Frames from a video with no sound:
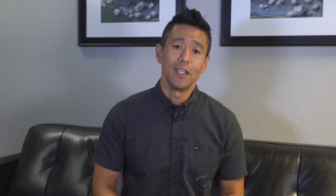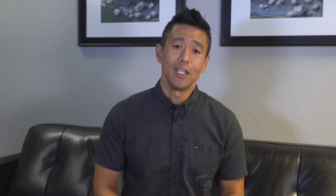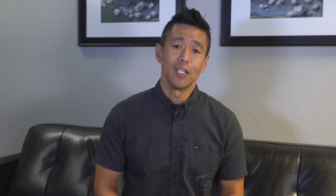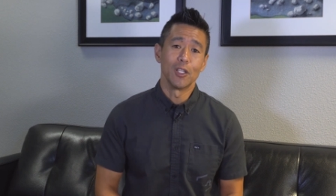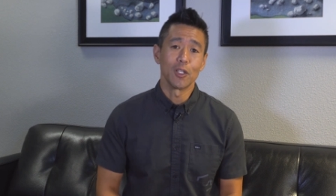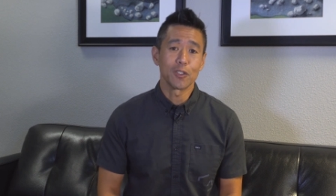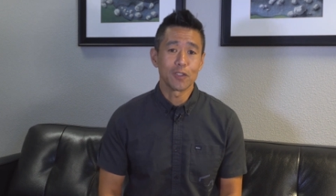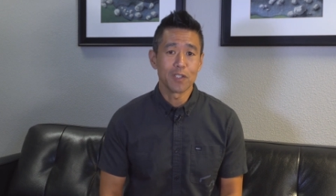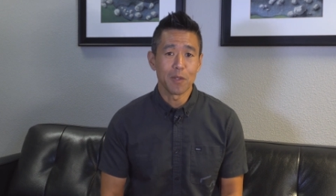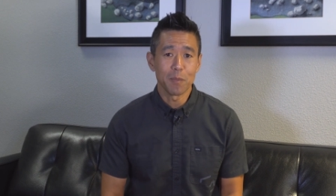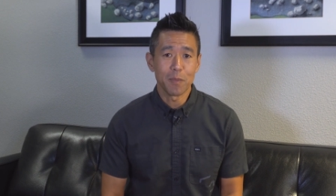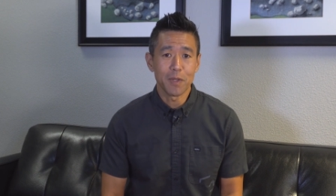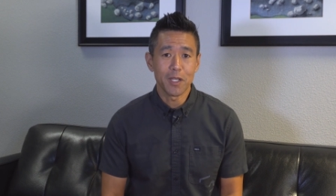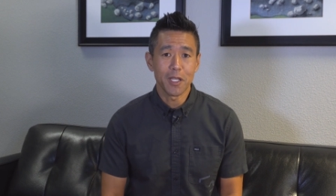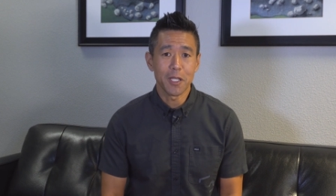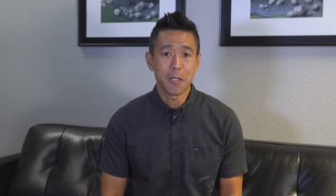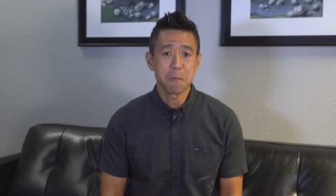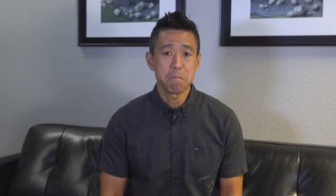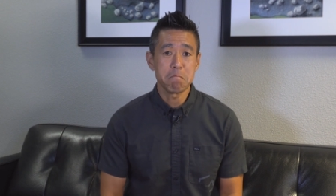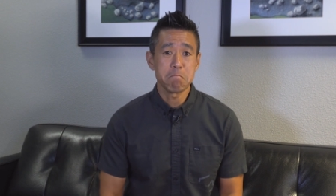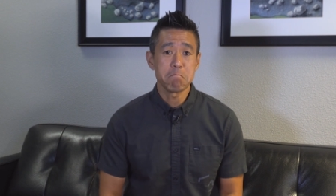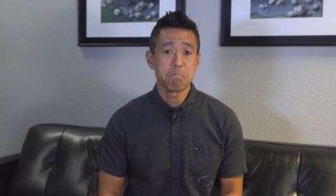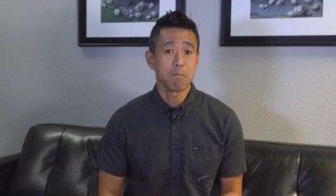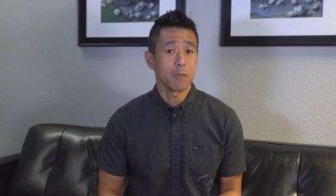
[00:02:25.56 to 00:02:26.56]
He looked at
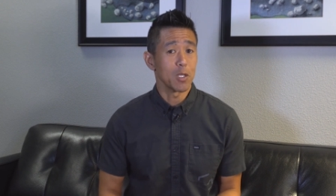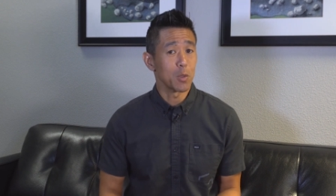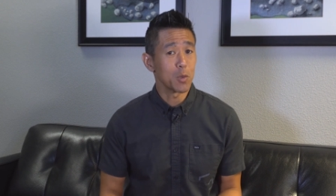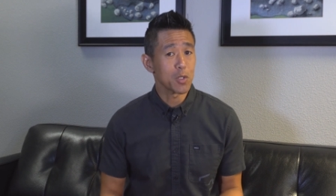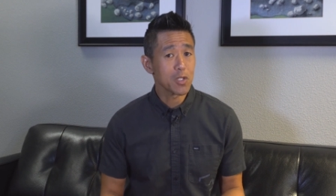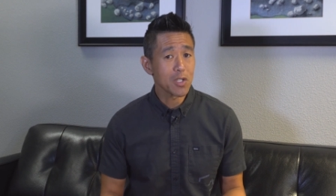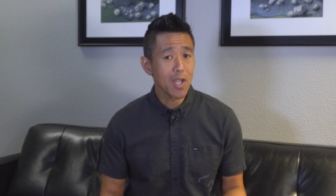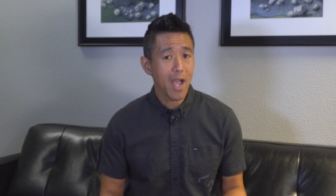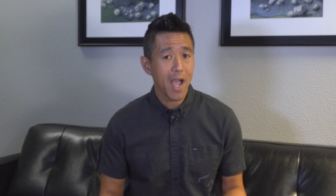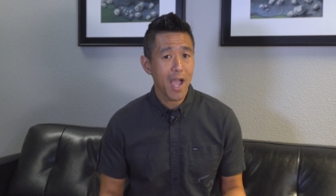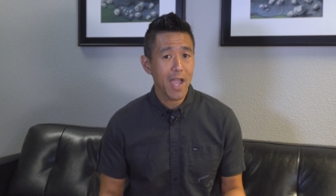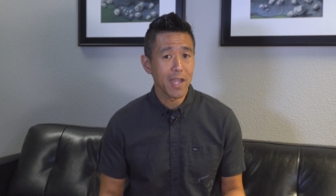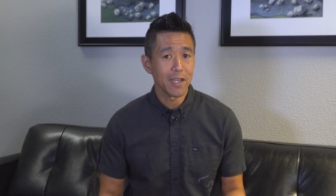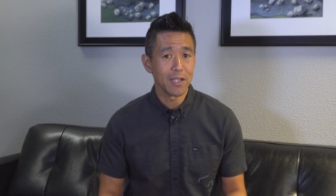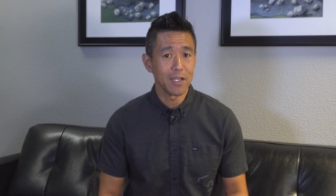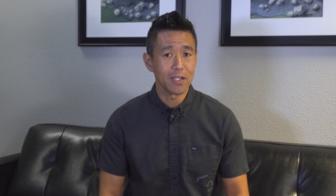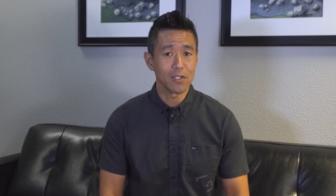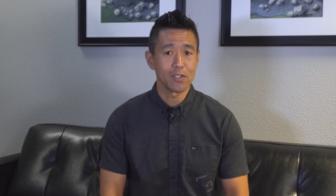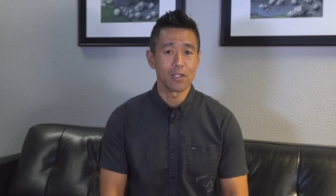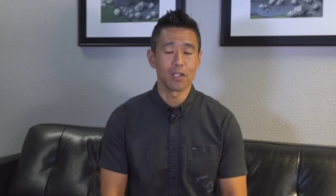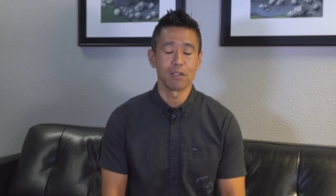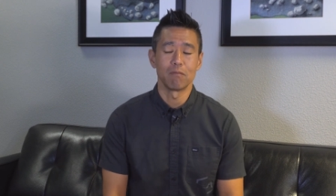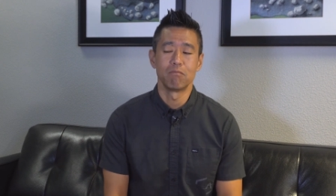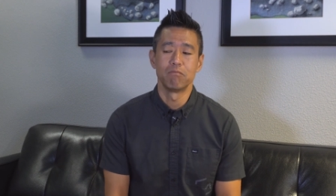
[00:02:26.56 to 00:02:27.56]
me, he was kind, and
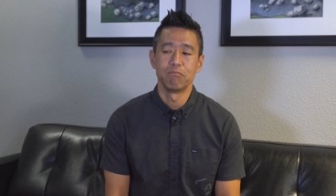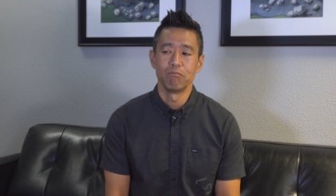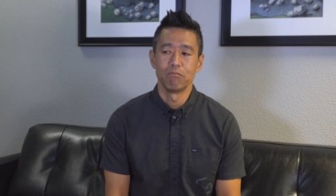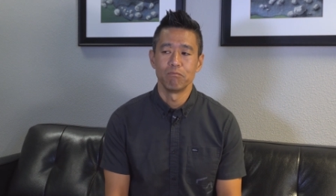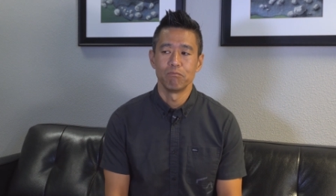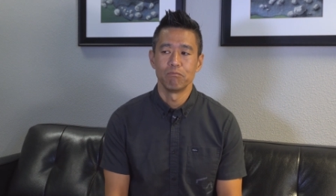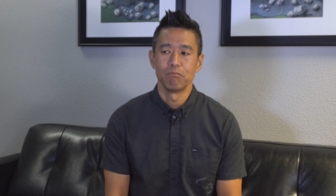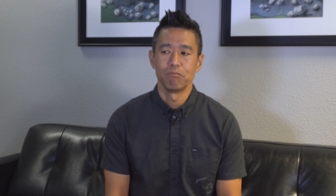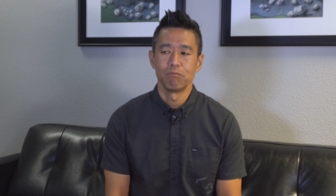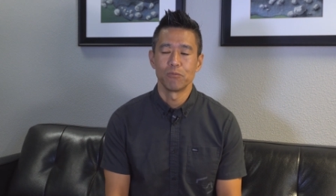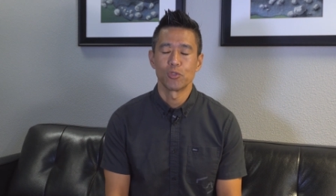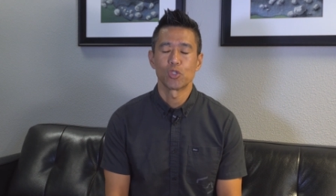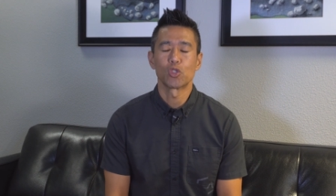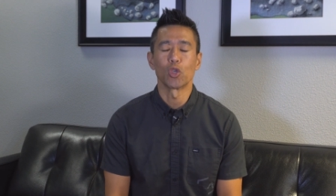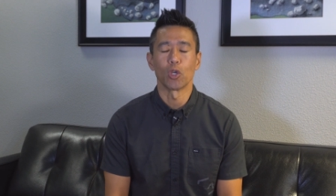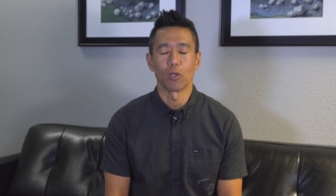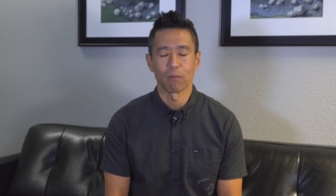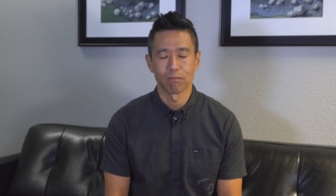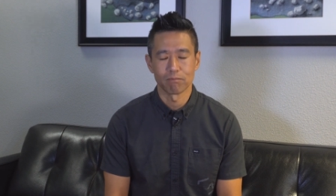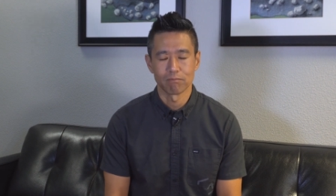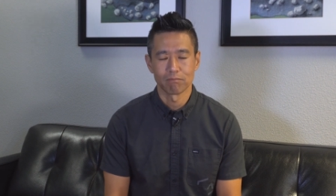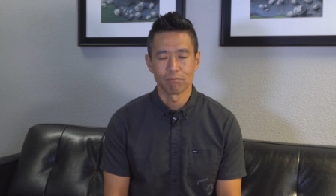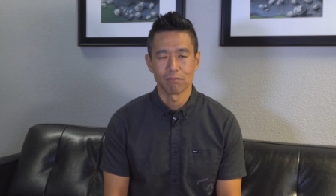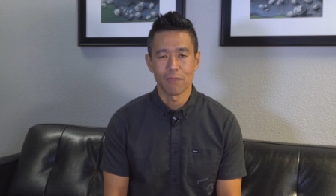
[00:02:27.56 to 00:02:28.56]
he said,
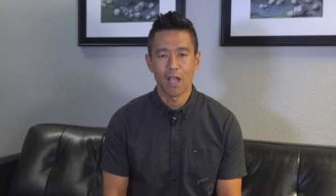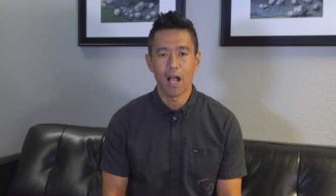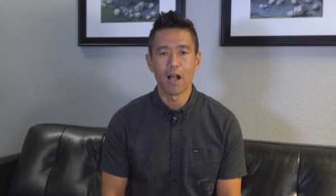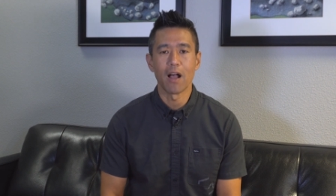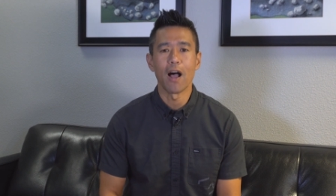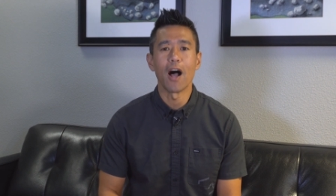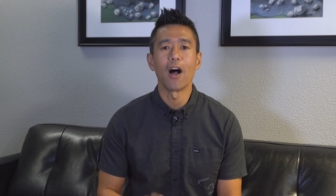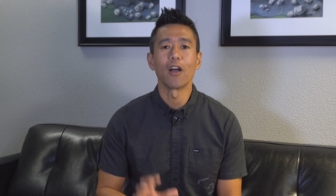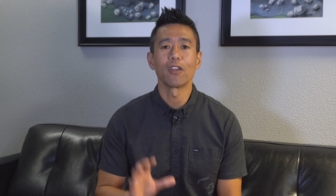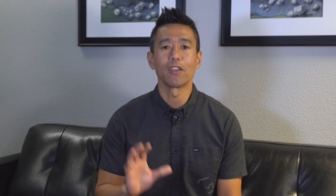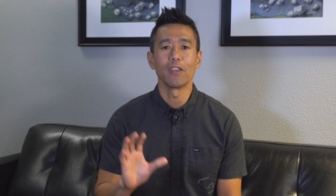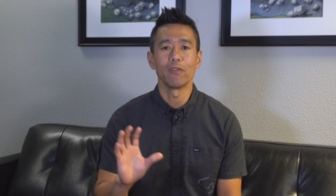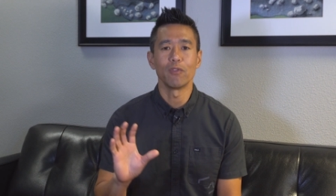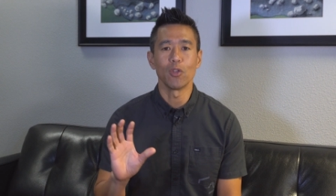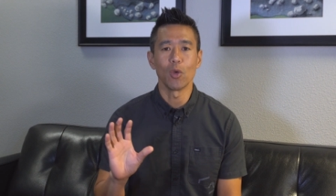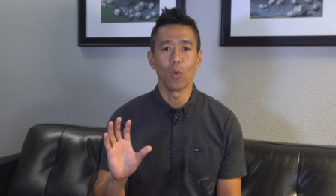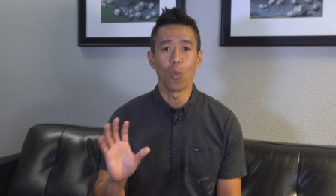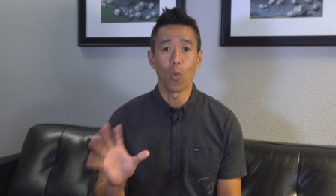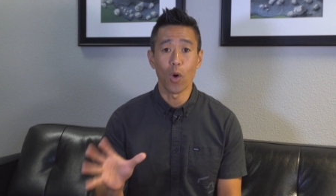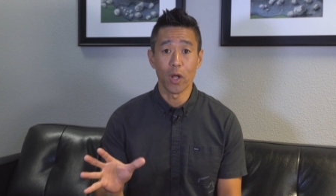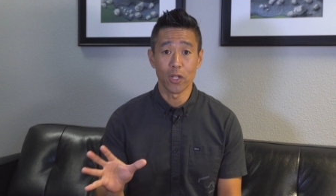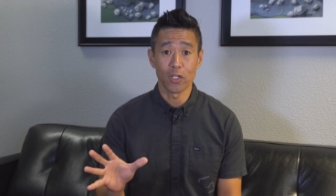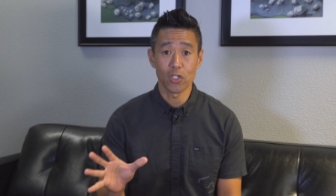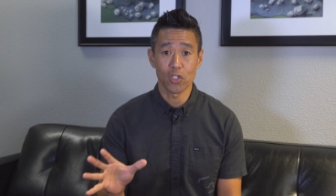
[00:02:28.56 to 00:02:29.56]
sure, I'll, I'll give you
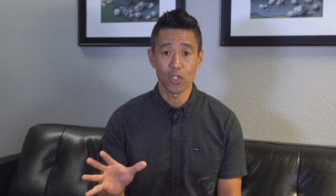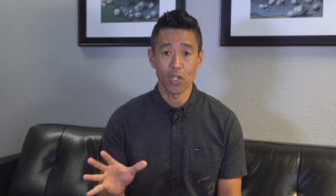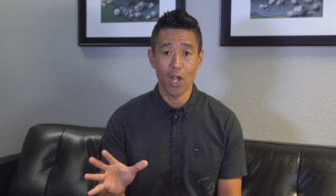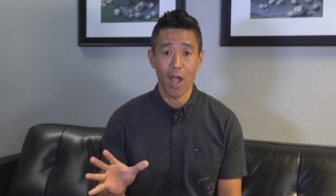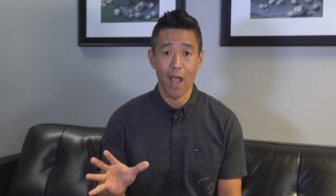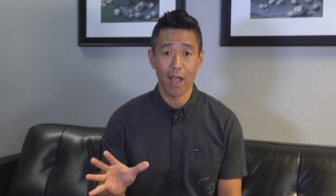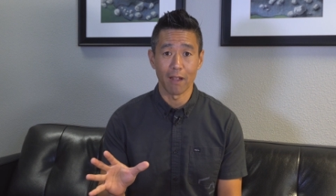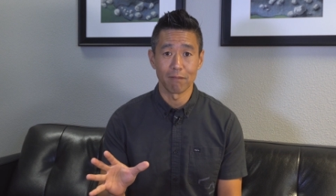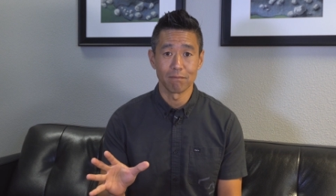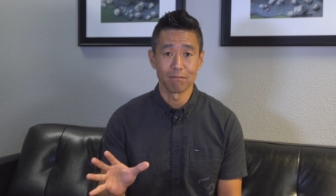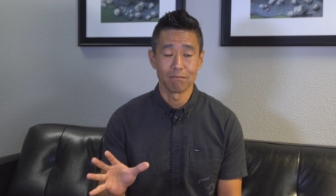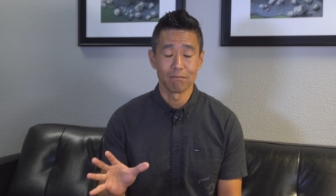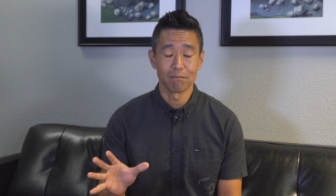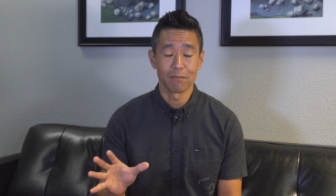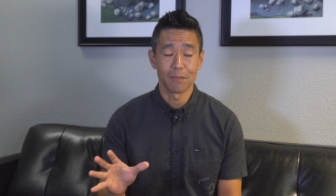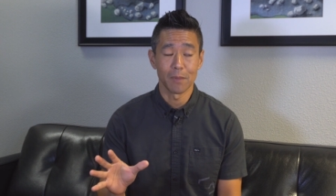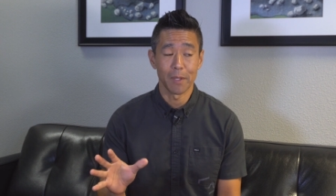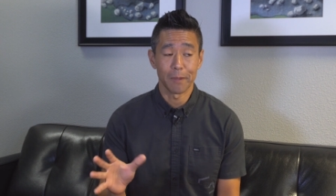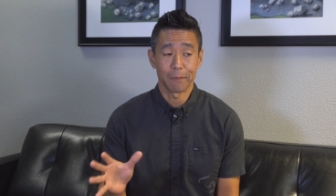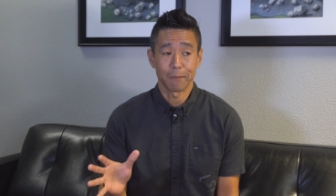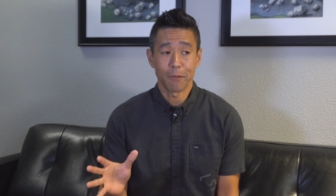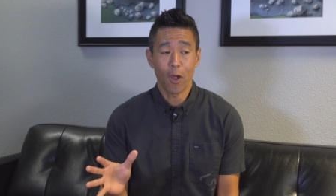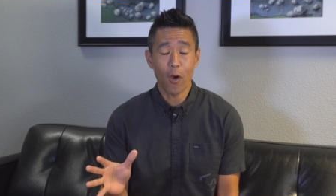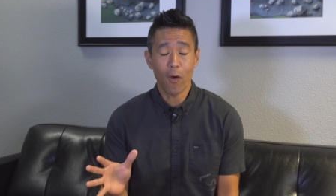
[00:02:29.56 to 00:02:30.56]
one shot.
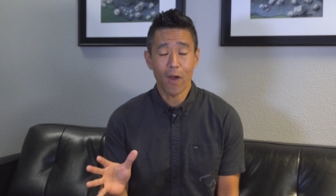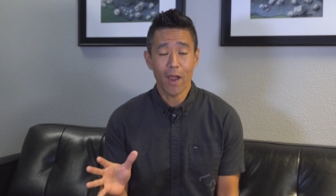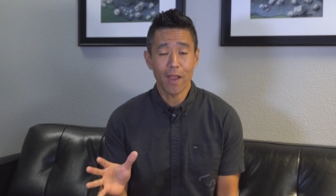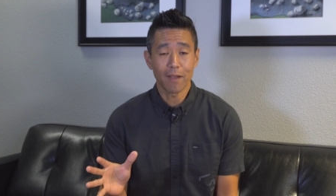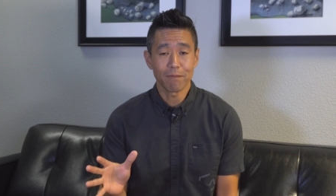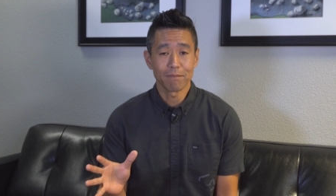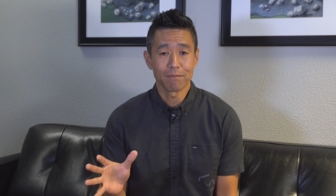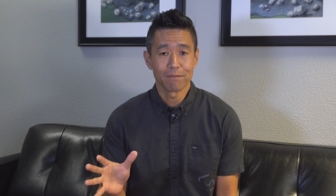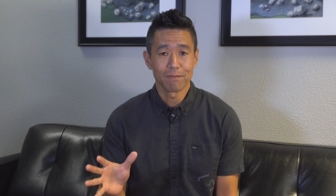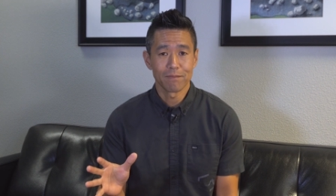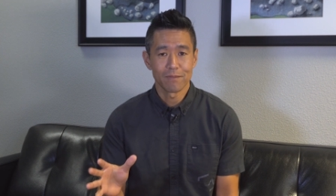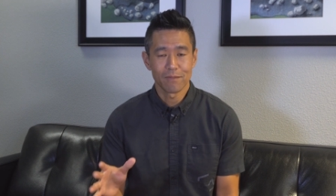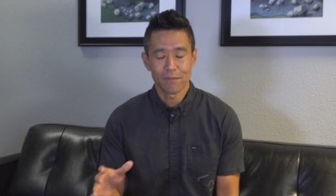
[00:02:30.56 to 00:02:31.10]
I'm like, all right.